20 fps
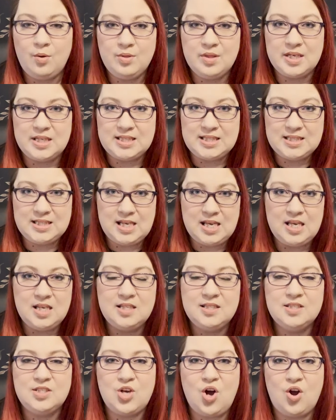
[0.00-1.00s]
the
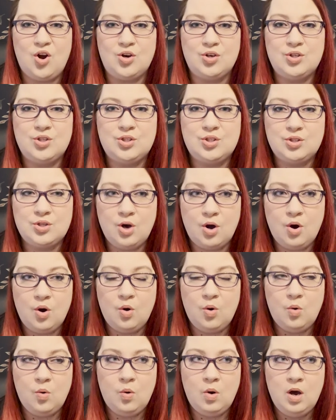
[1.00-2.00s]
scenes are
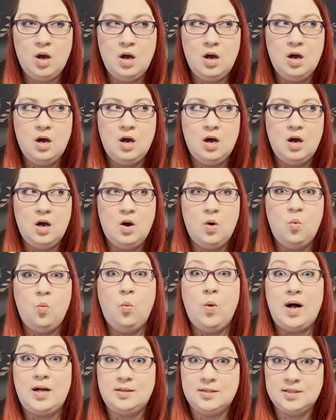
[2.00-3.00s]
so
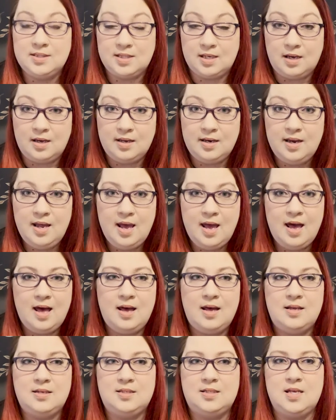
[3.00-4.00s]
well done
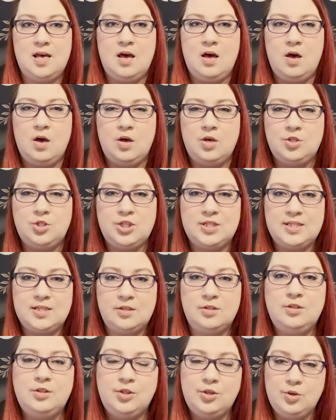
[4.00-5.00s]
and just
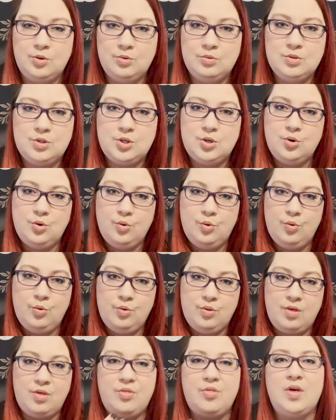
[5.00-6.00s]
allude to
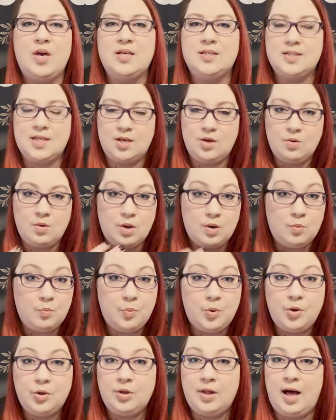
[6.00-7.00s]
the things that you can
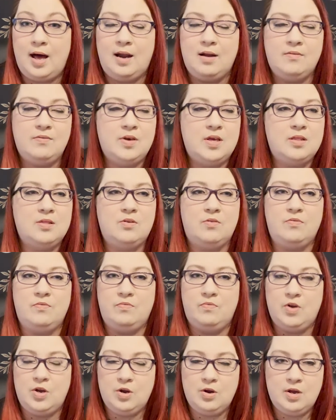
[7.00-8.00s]
pull out of it, they're
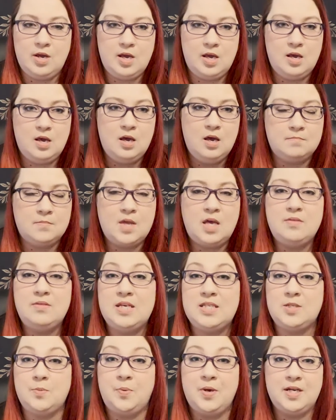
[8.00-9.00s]
very They
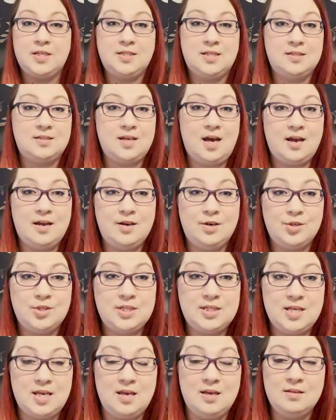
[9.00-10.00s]
depict entire
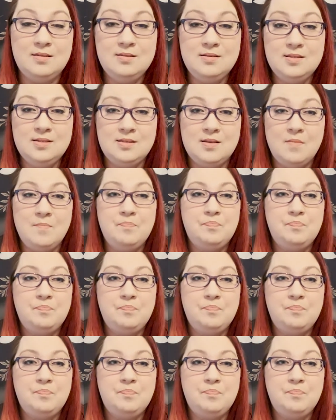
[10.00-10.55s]
scenes,